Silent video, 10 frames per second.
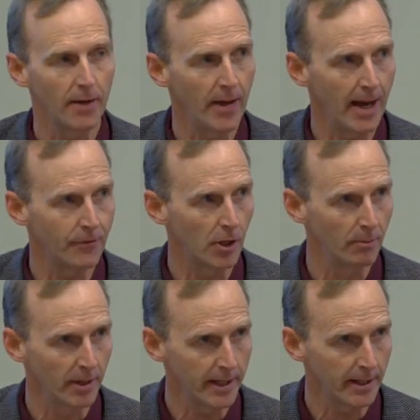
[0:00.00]
and they have to
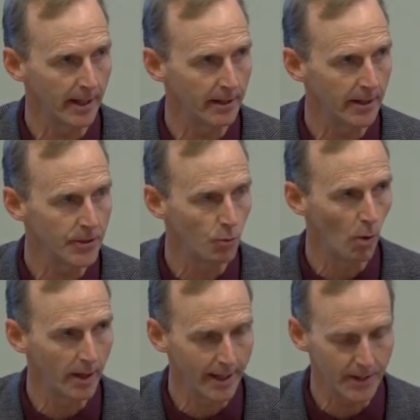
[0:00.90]
complete at least
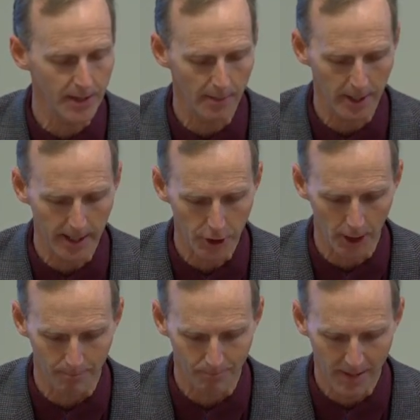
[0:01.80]
one
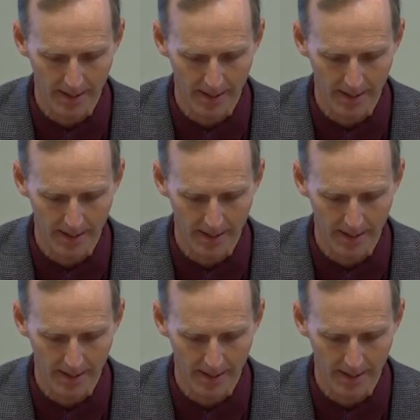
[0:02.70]
examination.